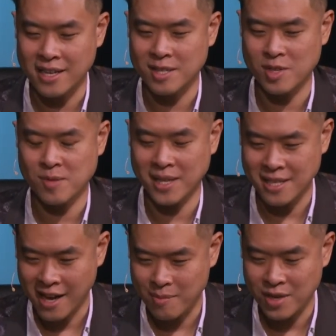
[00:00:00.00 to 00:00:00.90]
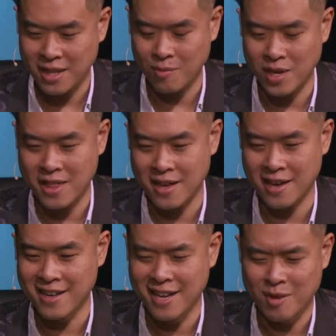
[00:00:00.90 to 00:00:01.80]
and to spend time
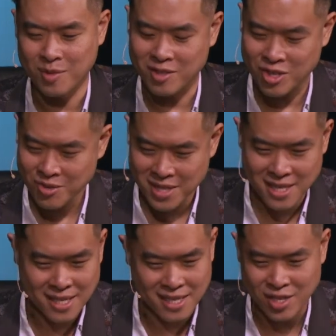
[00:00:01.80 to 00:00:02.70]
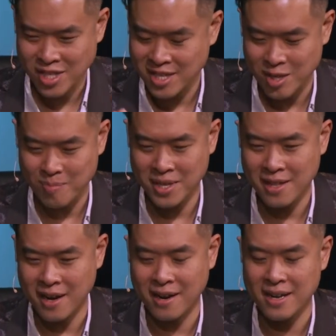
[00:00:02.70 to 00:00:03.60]
with the trees and just, you know, be
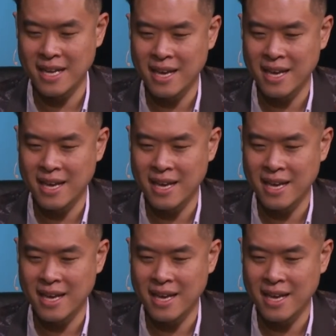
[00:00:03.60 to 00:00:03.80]
there.